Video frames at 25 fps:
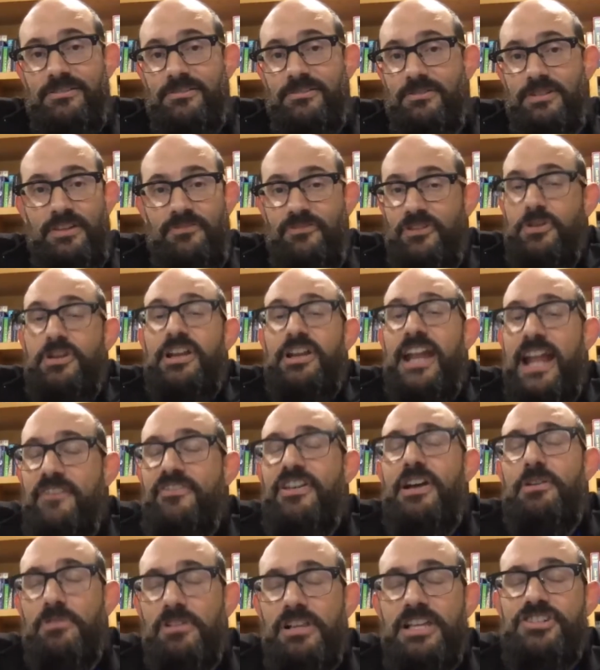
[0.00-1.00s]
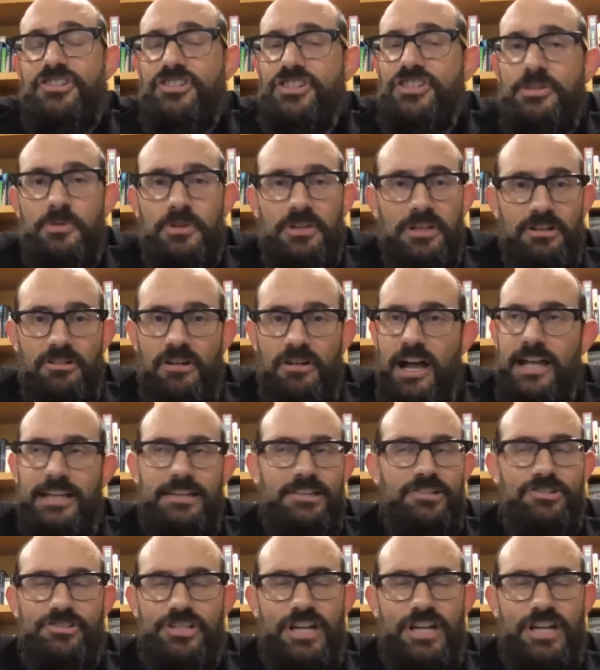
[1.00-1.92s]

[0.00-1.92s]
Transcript: if you can have that relationship with a client,